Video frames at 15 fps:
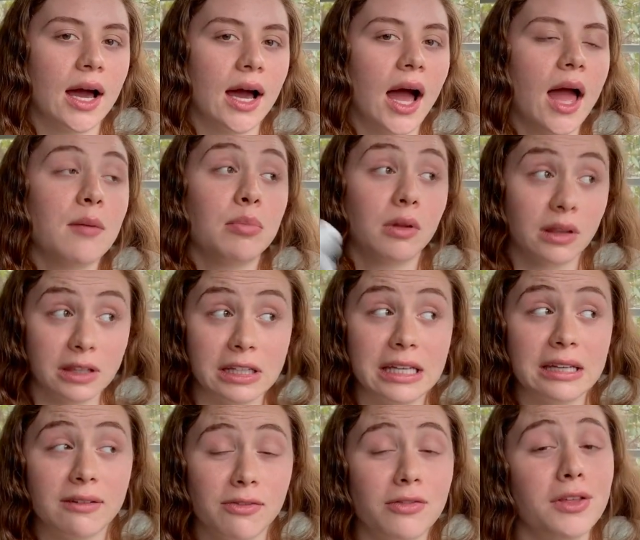I
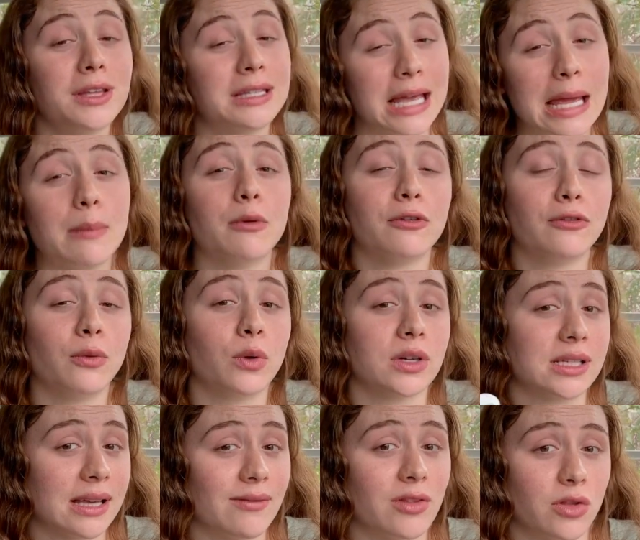believe, the day before
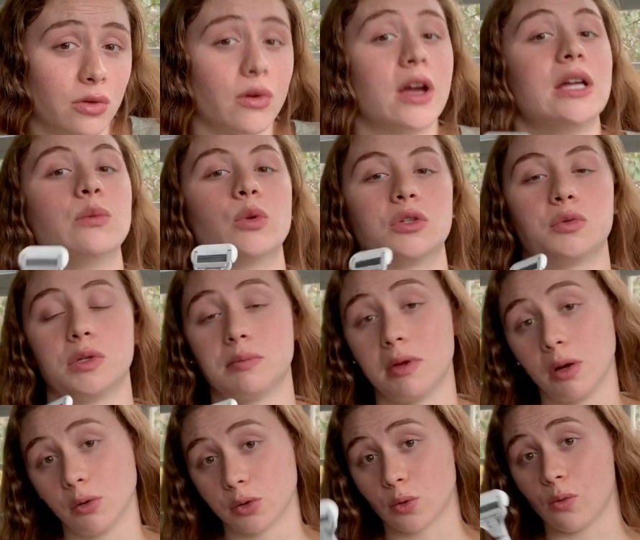7th grade, which was
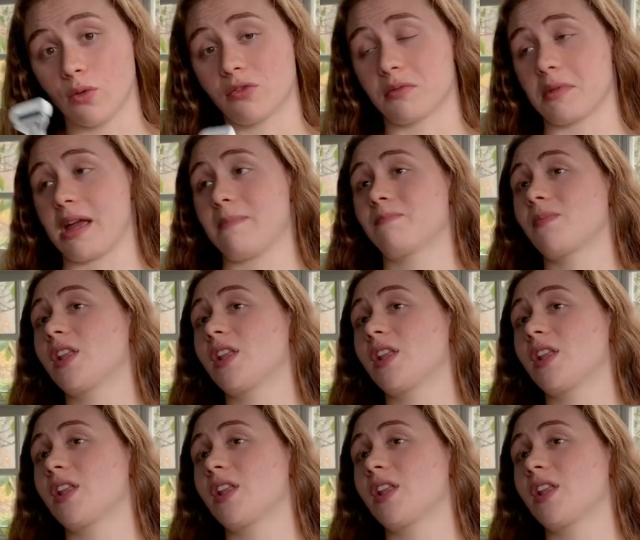middle school for me.